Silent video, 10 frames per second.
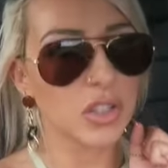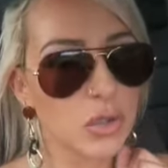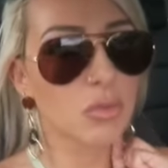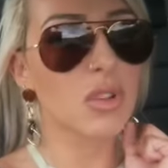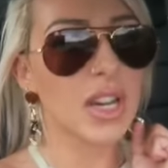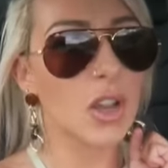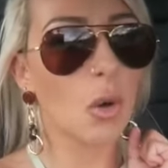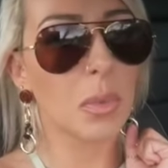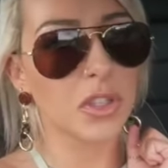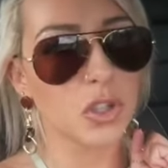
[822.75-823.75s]
It just really
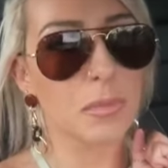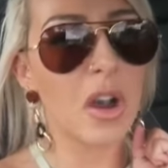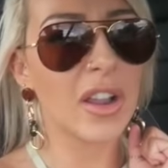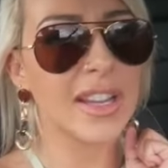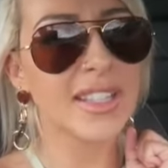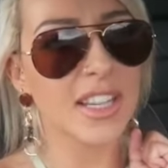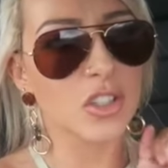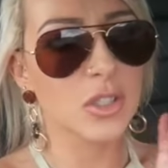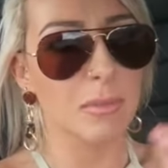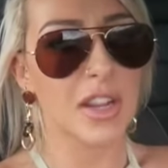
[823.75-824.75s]
opens your mind
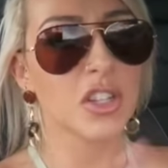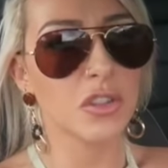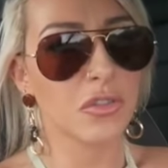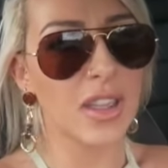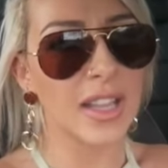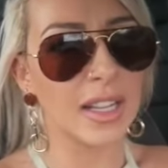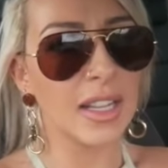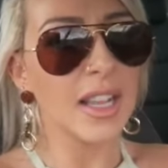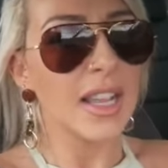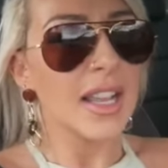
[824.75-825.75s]
and just makes you feel